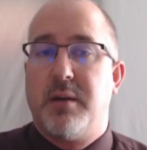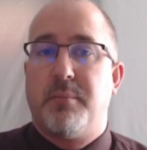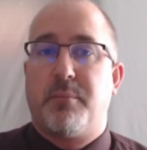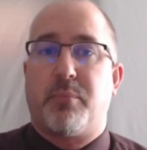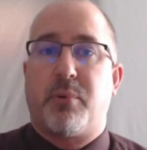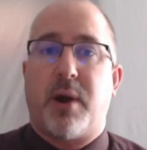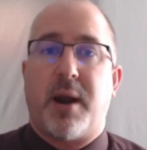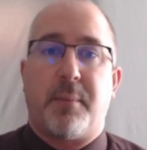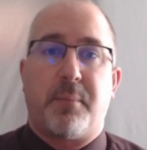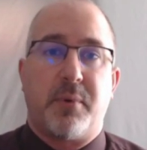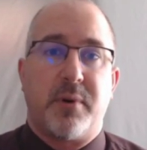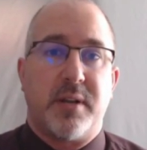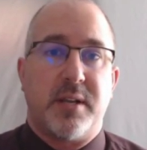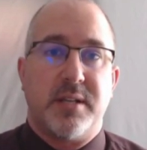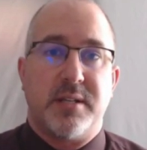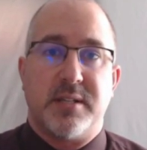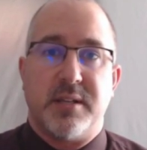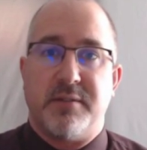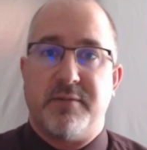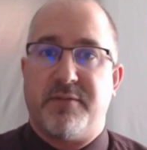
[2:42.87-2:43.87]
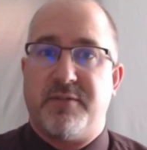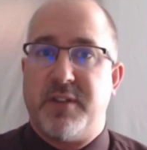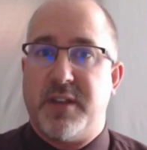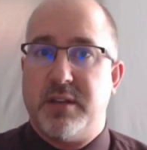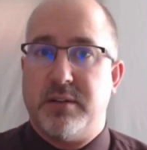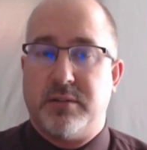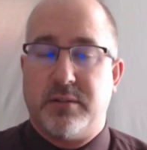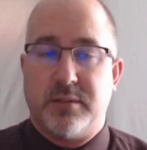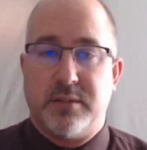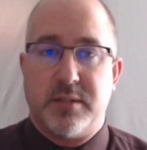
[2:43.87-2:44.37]
properties and
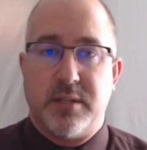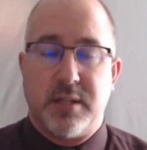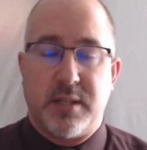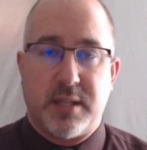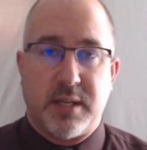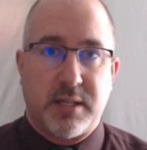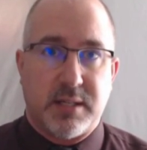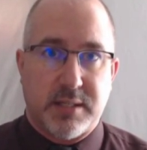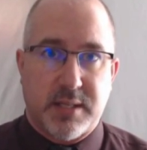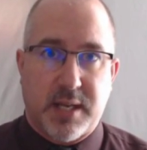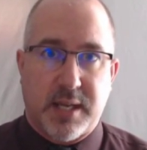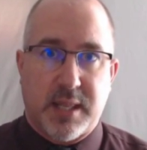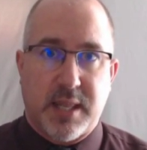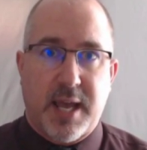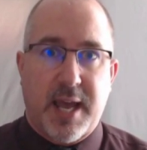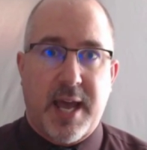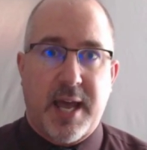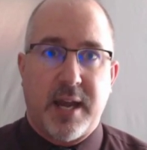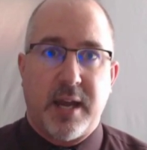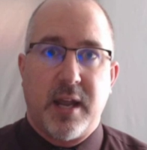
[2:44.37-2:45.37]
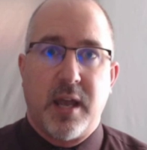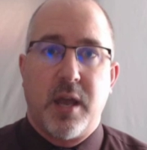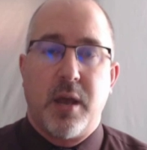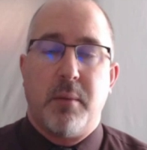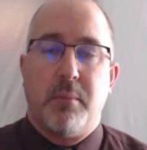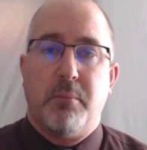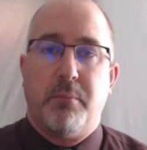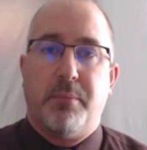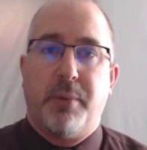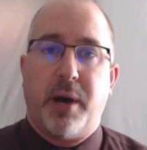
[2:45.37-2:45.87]
fields and things like that.
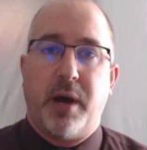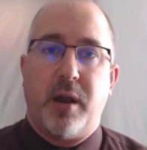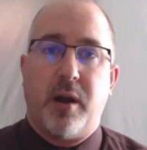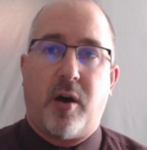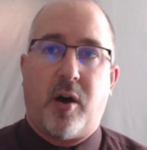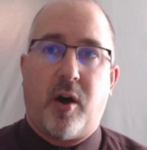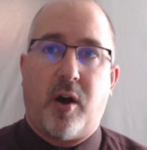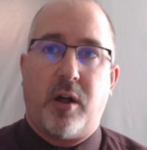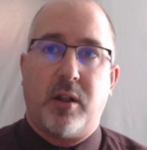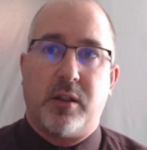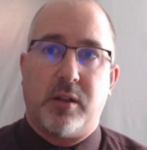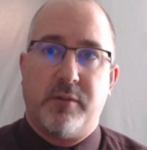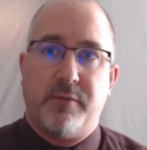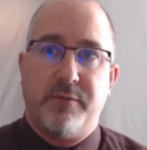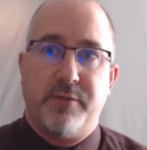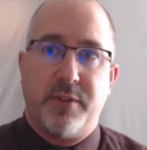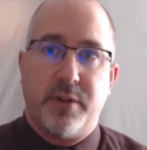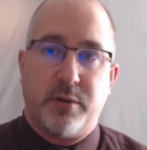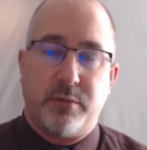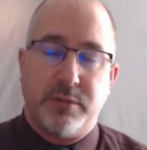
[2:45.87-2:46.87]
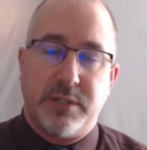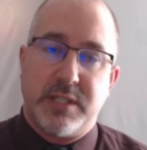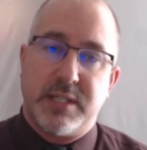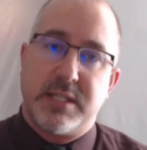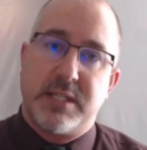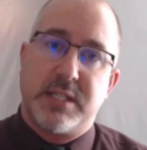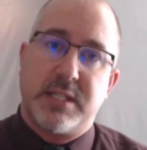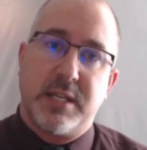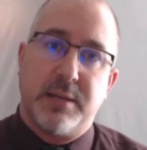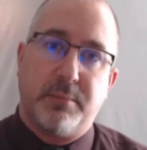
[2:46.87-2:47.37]
But all of those
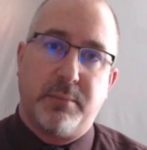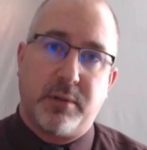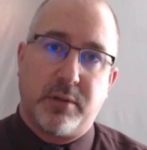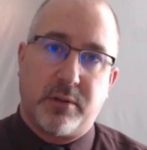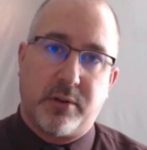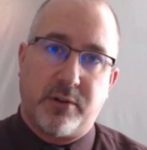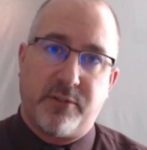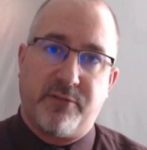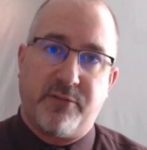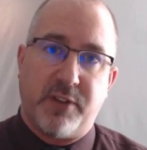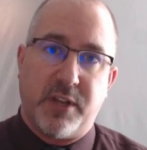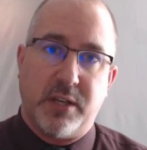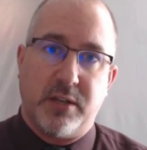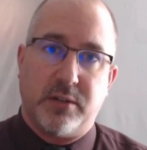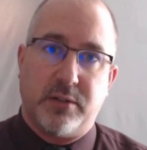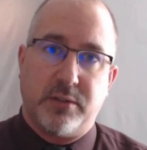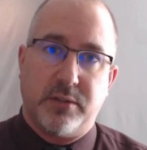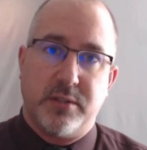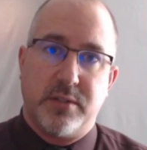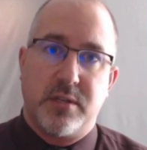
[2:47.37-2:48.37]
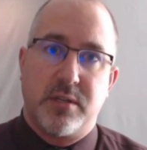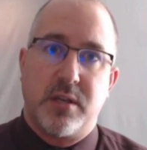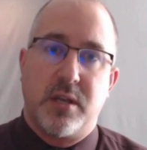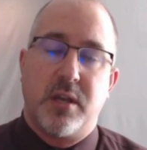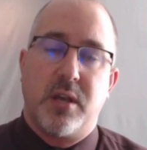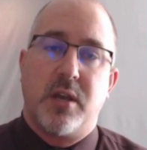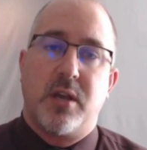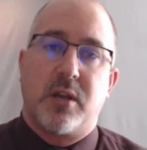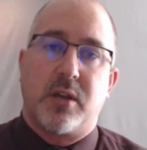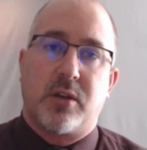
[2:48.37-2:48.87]
similar fields
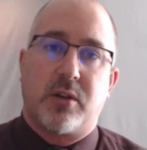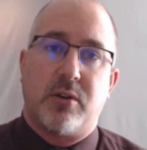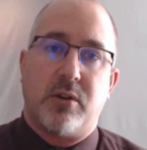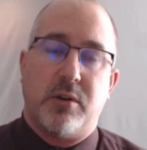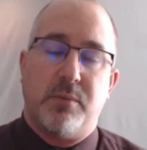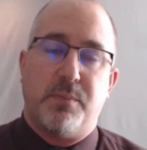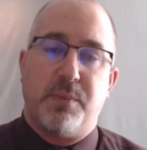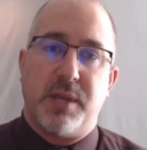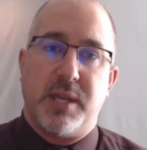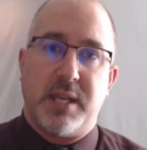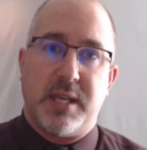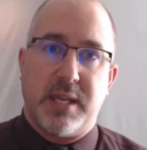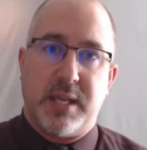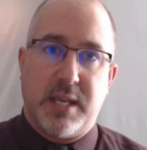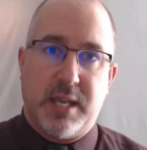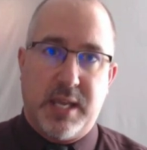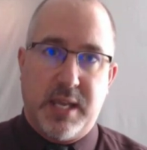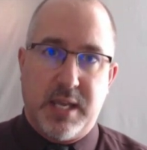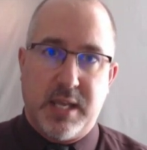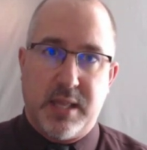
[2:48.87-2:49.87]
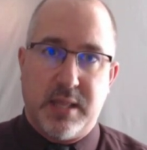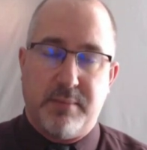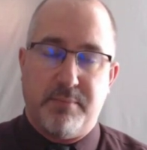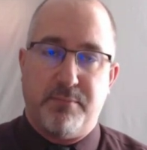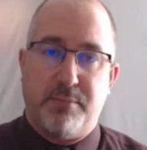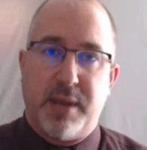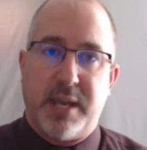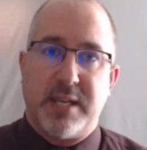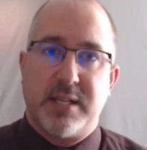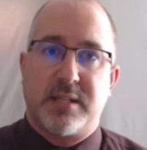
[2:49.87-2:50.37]
could be in the
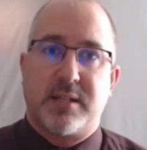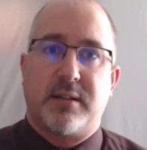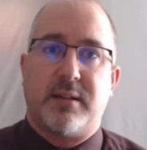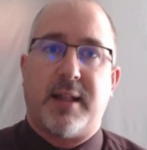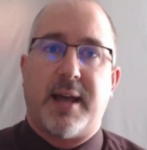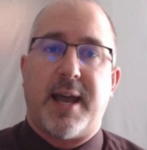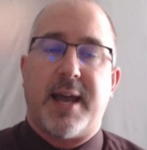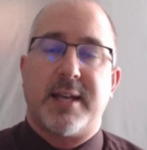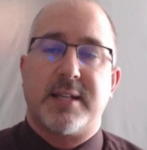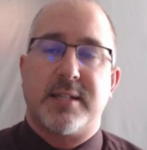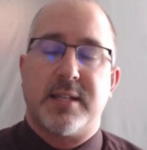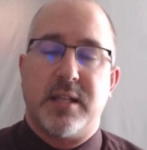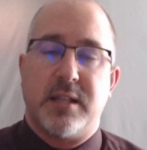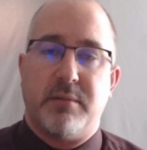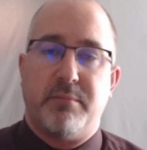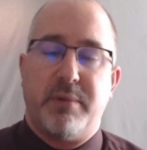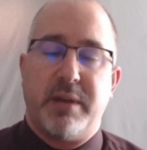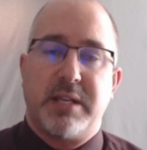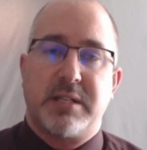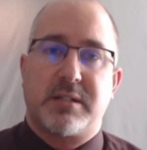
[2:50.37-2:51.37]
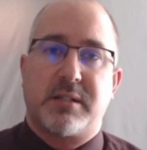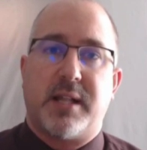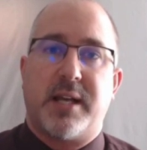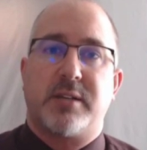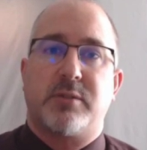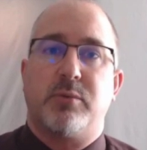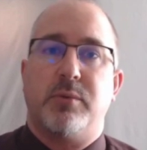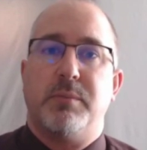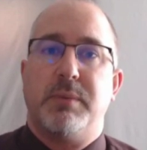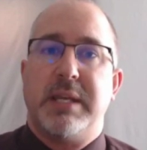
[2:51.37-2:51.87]
base class, and the base
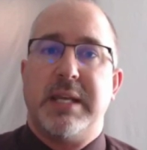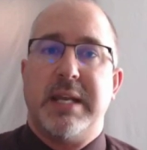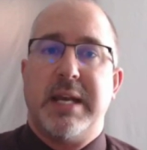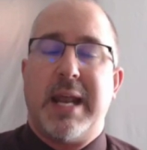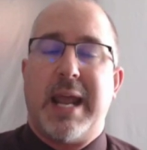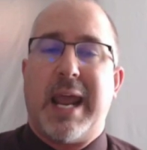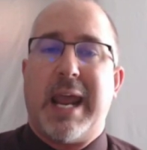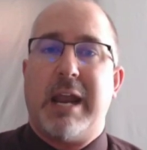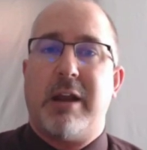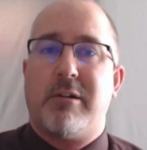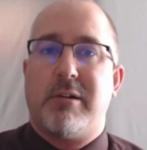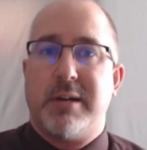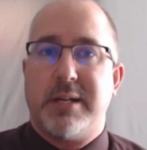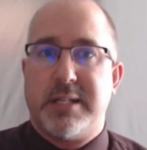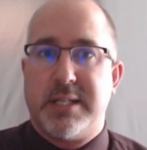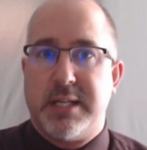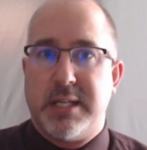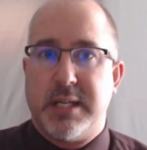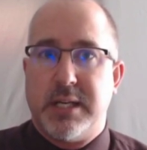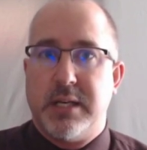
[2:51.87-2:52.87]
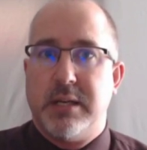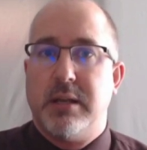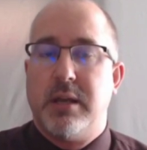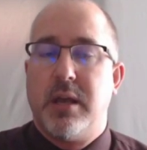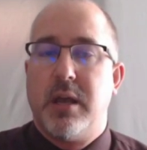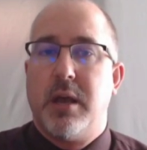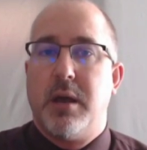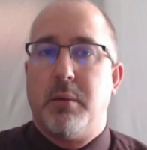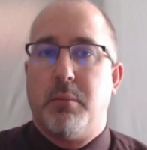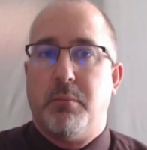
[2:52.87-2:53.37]
class would be inherited
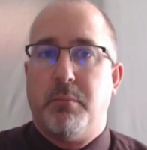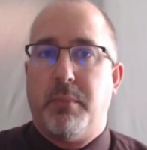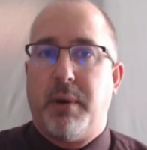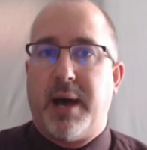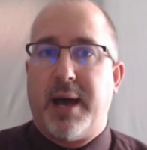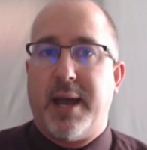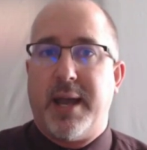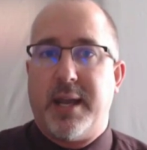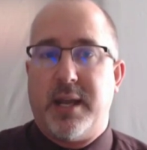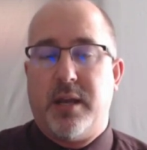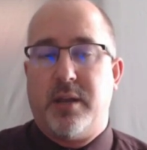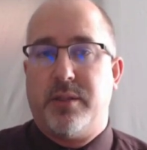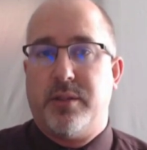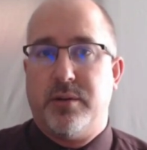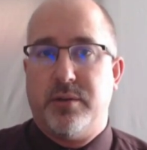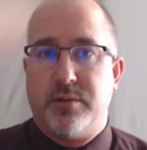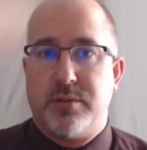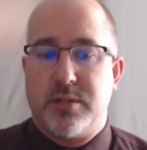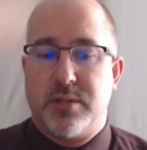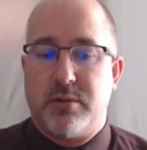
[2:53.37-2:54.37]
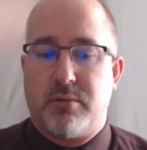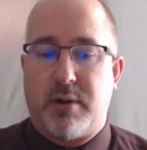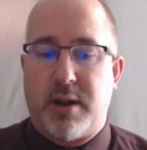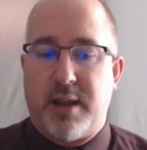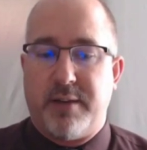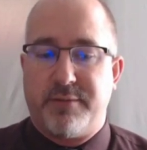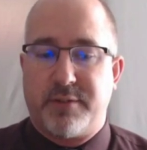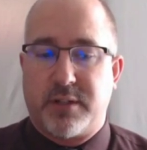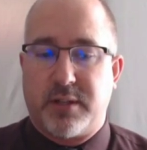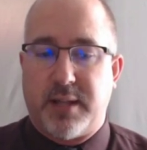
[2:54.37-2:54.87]
by those
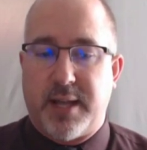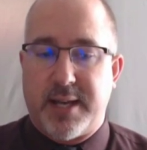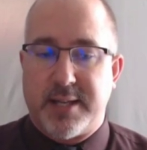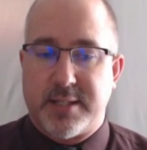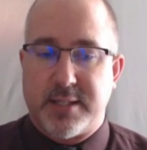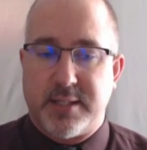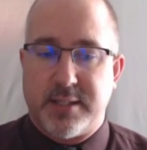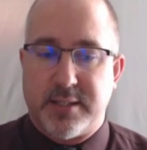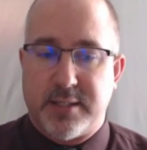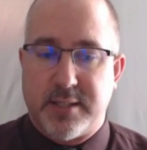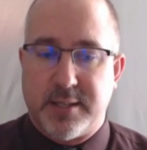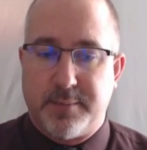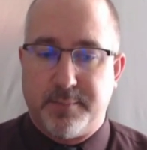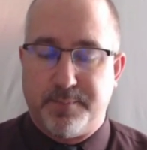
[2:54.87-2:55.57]
derived classes.